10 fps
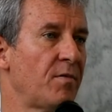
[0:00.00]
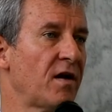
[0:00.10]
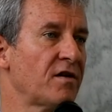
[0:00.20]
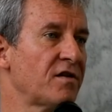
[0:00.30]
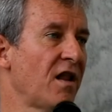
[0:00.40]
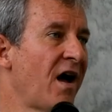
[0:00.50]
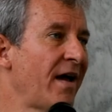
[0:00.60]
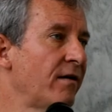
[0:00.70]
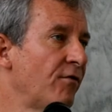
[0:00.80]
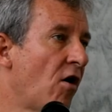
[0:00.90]
biggest
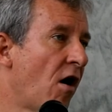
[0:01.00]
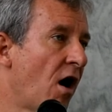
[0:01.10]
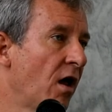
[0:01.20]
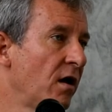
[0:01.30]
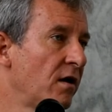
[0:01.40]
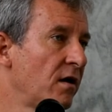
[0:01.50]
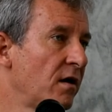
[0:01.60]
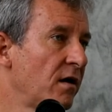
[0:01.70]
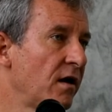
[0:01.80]
lie of all